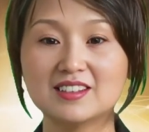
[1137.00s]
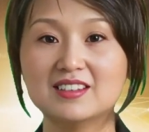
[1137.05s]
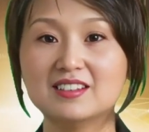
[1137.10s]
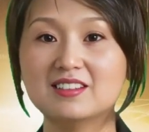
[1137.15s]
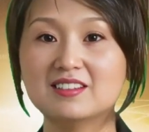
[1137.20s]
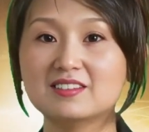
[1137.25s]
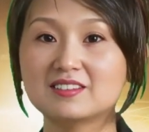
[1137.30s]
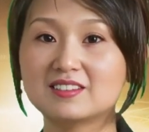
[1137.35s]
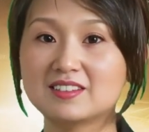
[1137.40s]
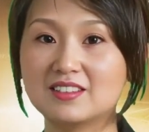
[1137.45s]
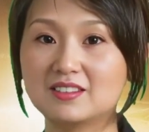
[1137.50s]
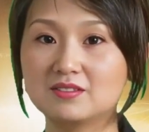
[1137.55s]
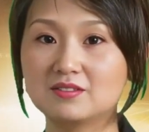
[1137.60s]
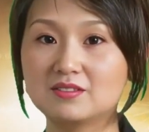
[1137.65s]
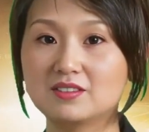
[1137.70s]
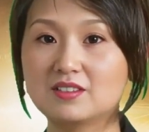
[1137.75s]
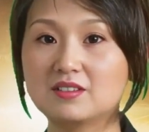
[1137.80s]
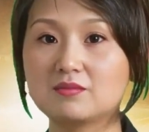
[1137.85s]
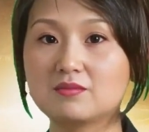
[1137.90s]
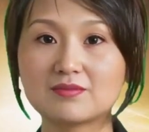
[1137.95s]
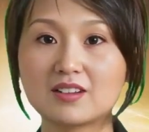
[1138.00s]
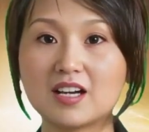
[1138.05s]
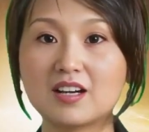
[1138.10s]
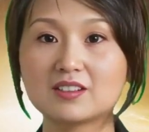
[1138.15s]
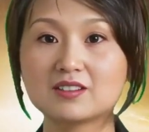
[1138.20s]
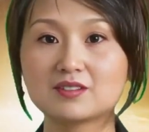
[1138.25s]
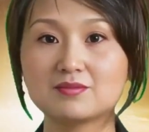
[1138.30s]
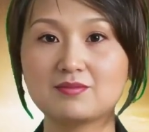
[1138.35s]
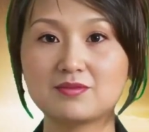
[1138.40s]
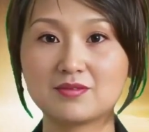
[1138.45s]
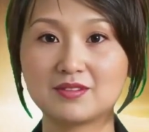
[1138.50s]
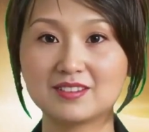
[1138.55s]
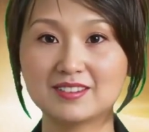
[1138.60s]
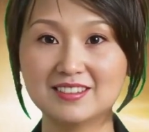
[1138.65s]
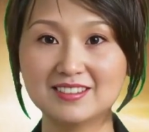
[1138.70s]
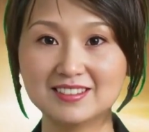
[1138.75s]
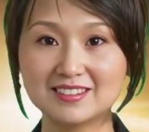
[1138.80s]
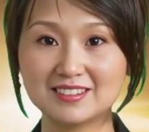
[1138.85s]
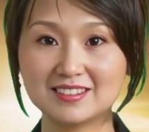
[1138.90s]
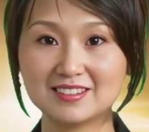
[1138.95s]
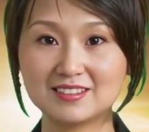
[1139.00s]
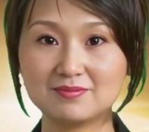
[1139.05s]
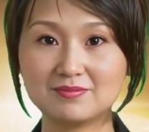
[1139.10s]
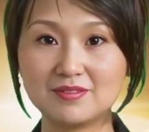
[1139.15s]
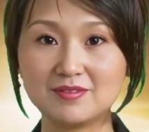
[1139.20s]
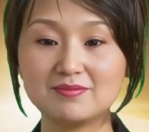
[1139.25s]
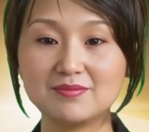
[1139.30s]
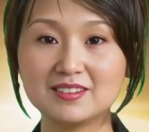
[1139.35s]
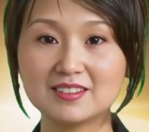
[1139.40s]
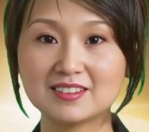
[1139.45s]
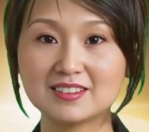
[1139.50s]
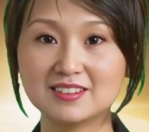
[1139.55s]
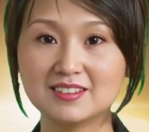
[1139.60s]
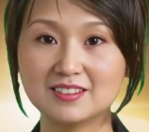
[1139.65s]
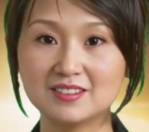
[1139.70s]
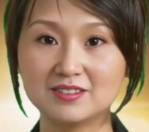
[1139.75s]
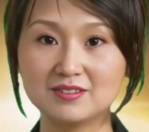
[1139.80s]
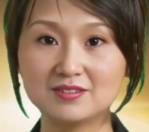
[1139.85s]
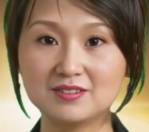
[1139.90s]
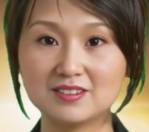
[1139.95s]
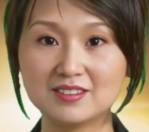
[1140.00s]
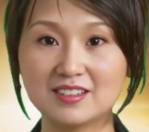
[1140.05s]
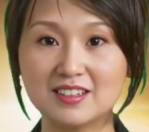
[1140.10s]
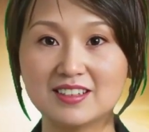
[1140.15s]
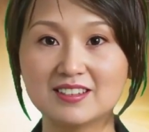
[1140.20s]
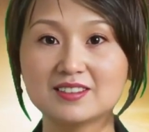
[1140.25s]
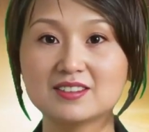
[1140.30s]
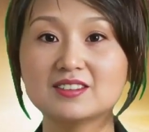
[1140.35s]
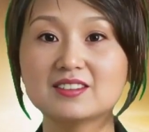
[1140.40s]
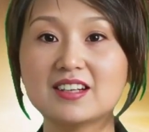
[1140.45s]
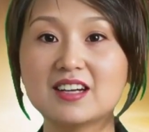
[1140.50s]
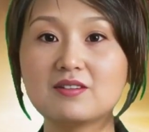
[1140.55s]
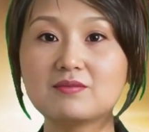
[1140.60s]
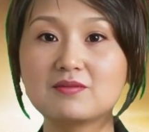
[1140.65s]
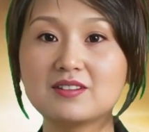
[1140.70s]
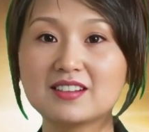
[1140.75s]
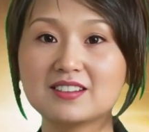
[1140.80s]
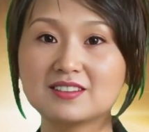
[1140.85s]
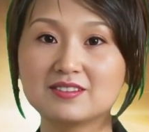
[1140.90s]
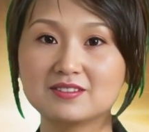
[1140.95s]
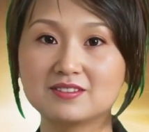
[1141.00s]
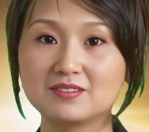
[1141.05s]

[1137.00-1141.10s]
Since the launch of the anti-corruption campaign by the Central Committee of the